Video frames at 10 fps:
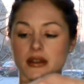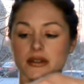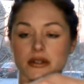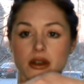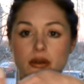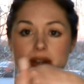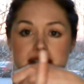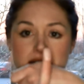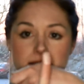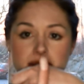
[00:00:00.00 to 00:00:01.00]
So
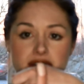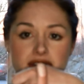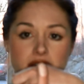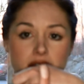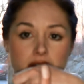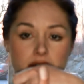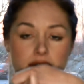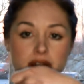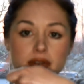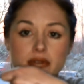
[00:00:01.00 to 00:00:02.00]
it's on my finger. I
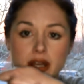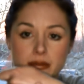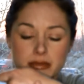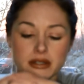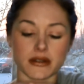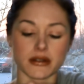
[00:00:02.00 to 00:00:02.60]
really rubbed.